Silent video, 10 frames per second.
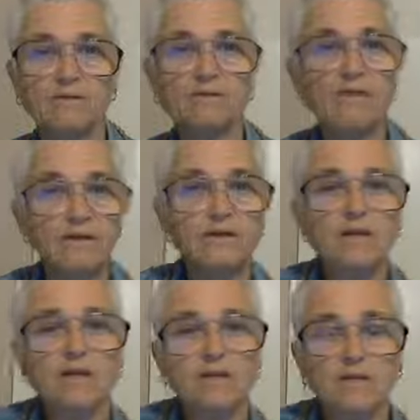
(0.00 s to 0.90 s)
a
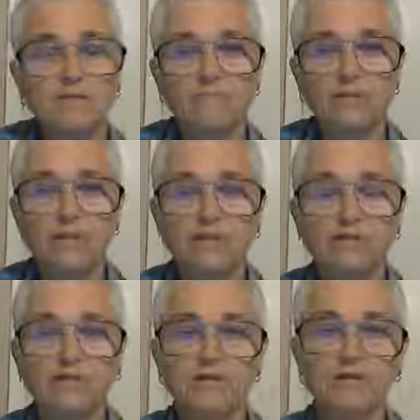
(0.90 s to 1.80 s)
friendly
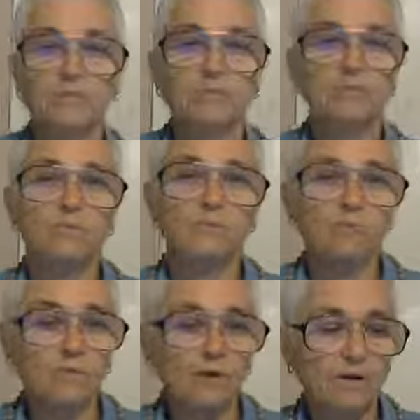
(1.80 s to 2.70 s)
relationship with
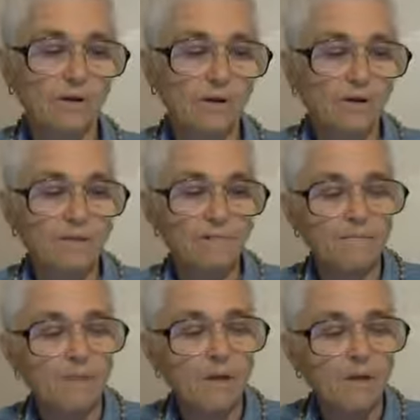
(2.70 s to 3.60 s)
the Lord.
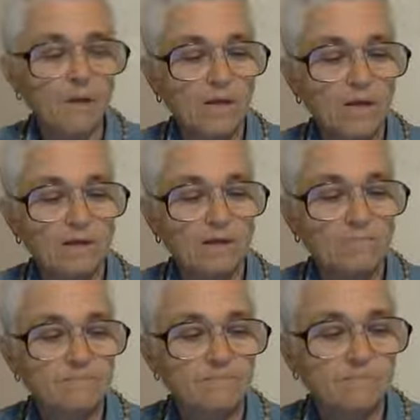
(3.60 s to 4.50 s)

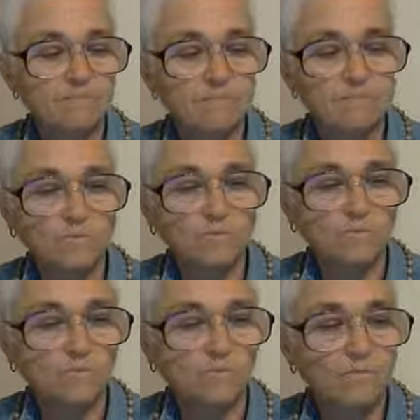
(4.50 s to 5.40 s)
And
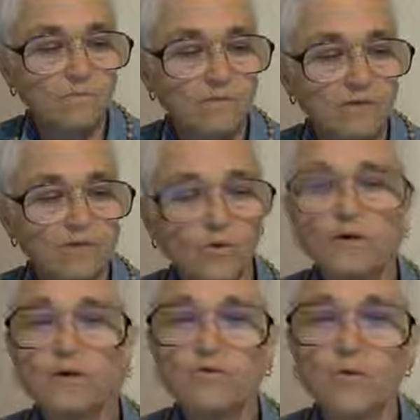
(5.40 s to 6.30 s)
so
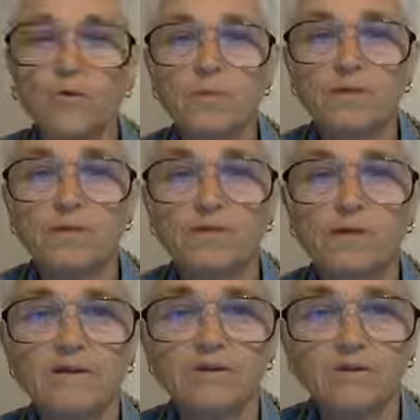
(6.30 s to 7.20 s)
here Draupadi
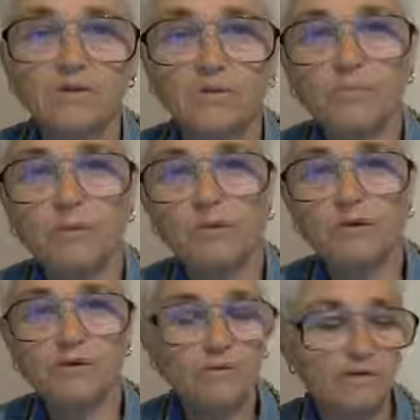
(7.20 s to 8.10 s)
continues her
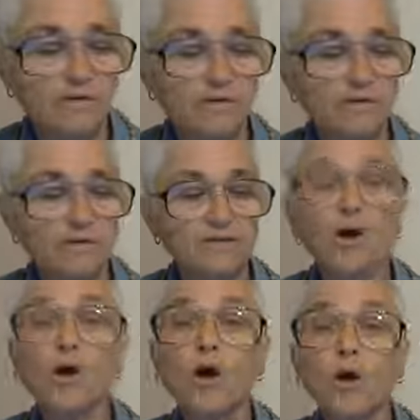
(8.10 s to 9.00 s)
appeal. She says,
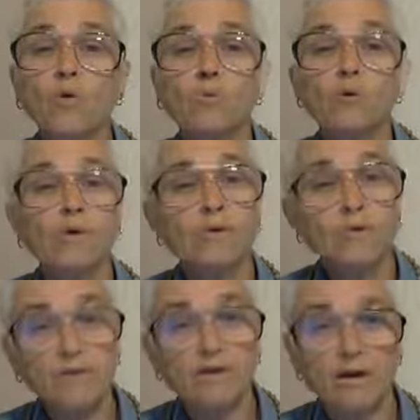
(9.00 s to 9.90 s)
"O Lord
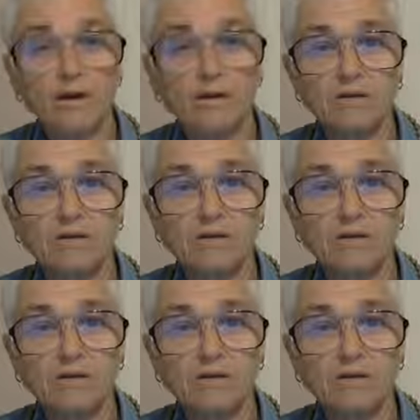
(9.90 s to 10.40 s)
Krishna,